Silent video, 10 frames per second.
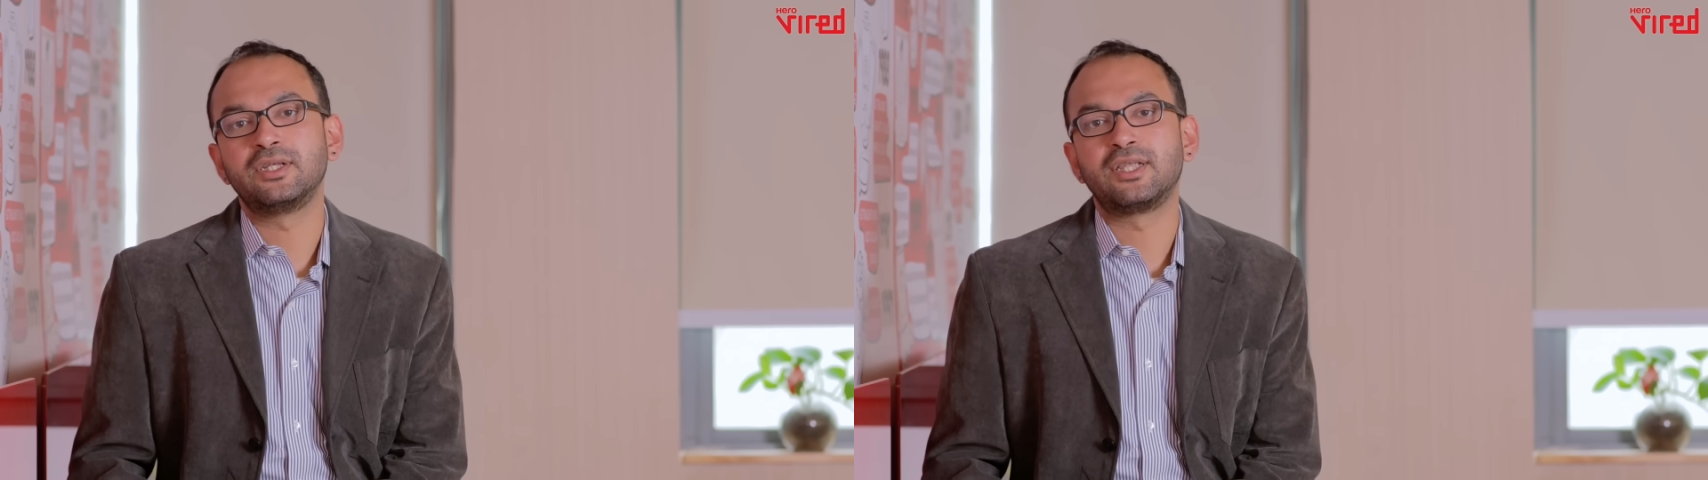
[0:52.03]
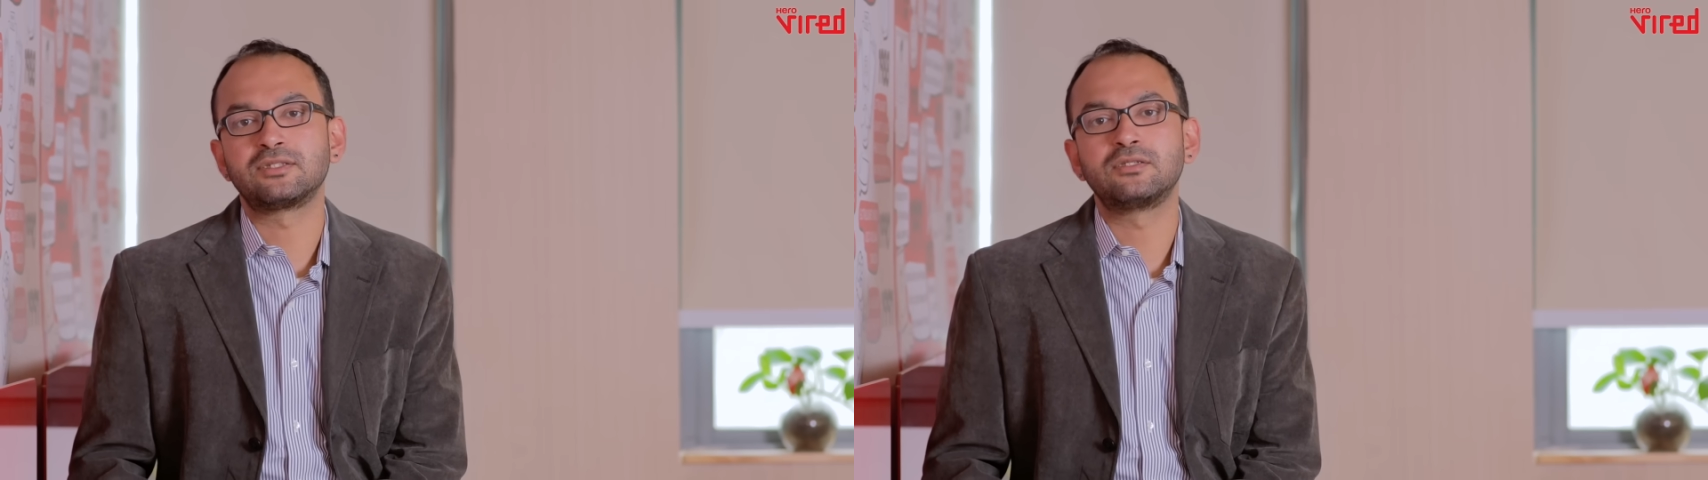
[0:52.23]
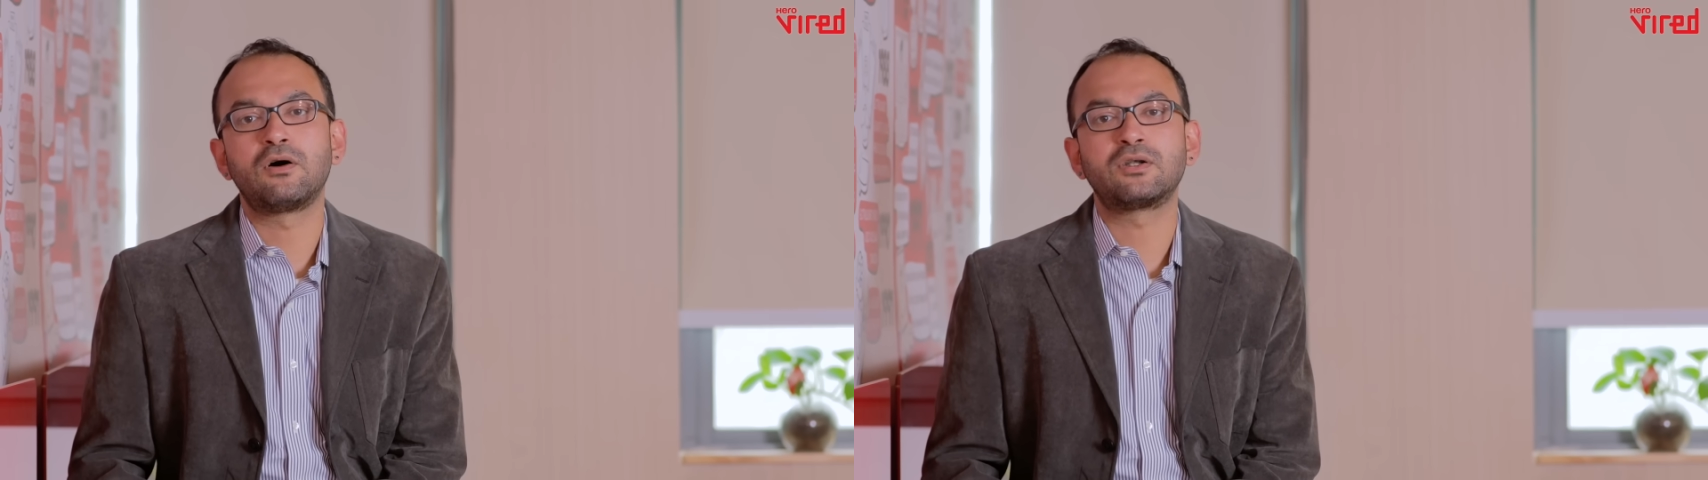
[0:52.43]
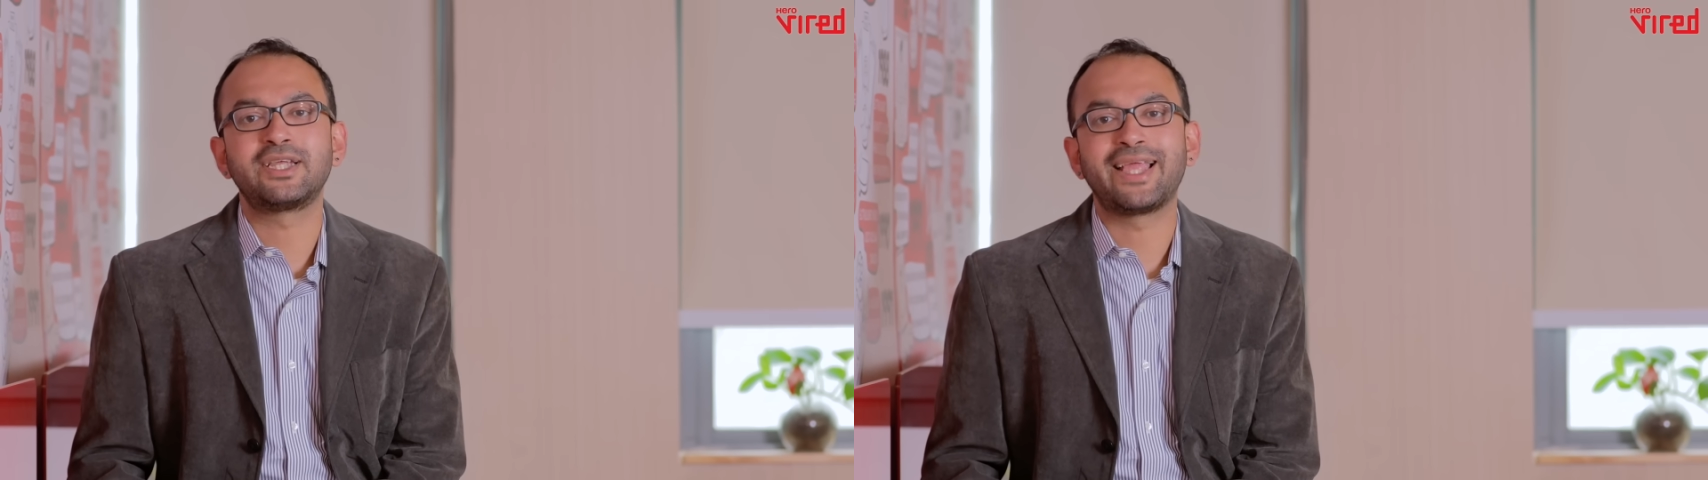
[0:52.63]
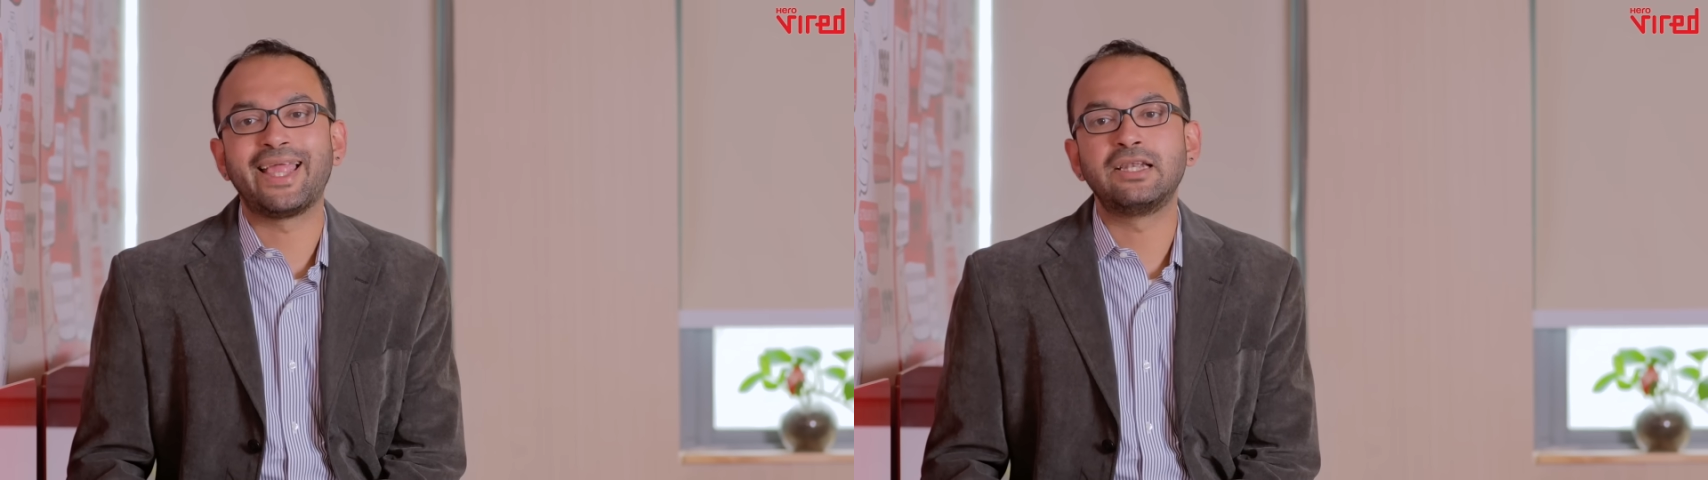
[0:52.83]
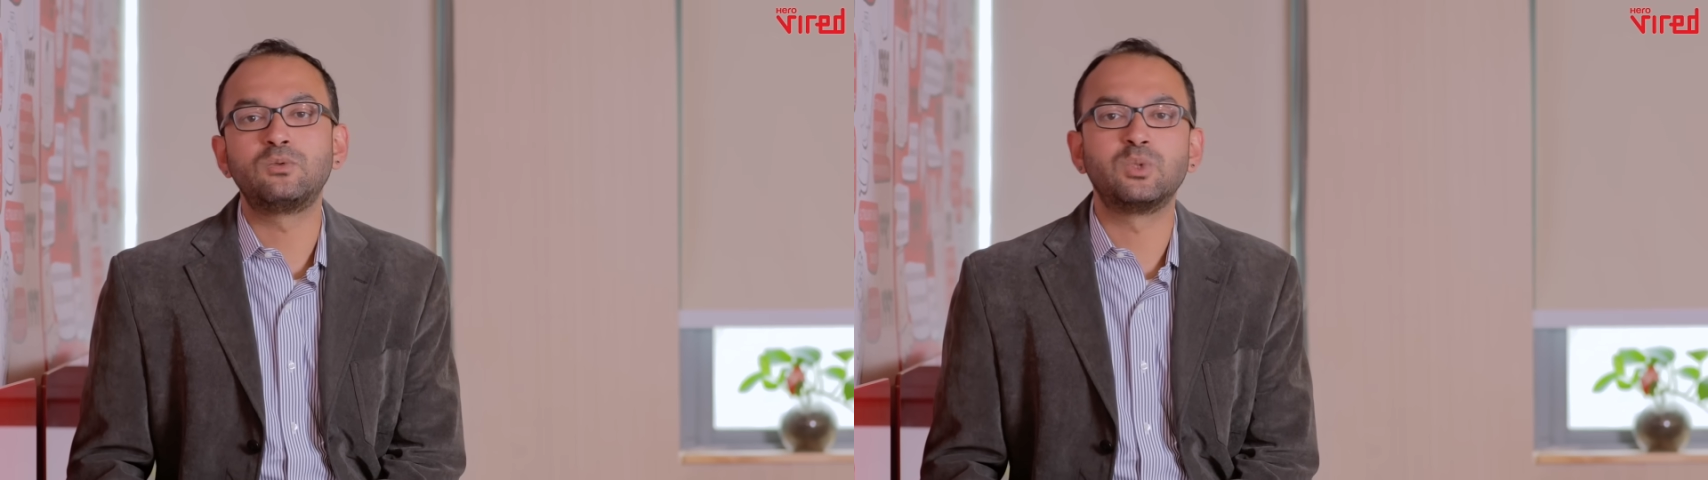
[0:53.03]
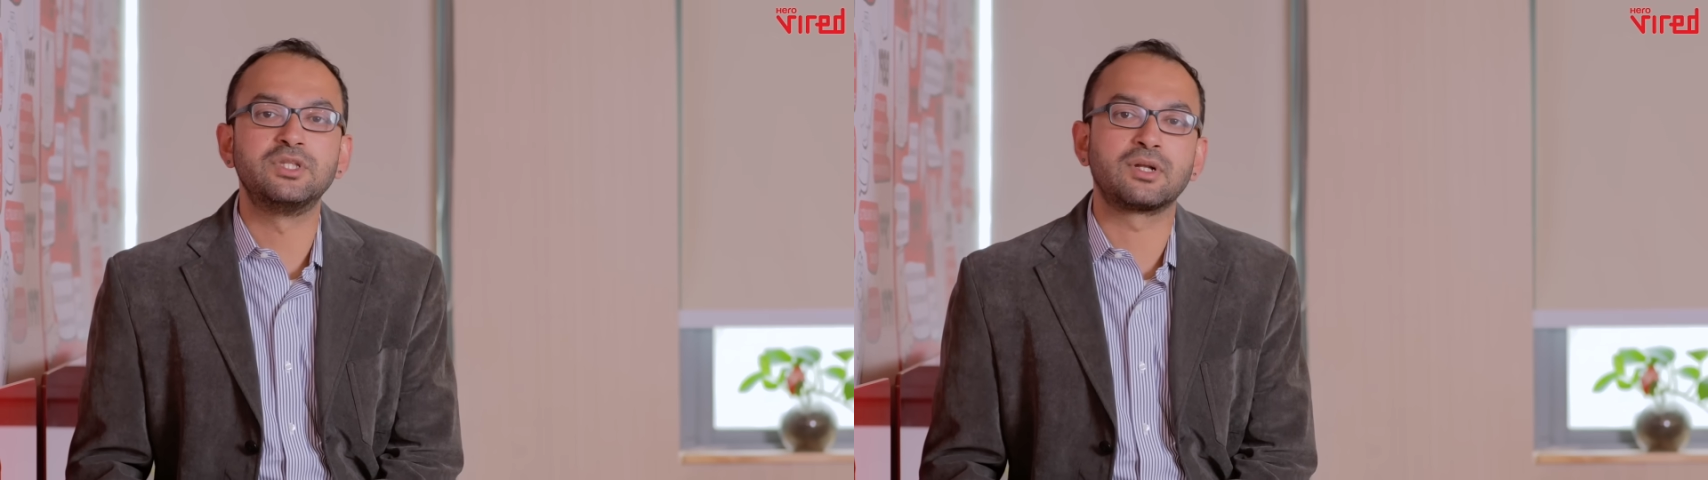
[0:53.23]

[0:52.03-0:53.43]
does not end with the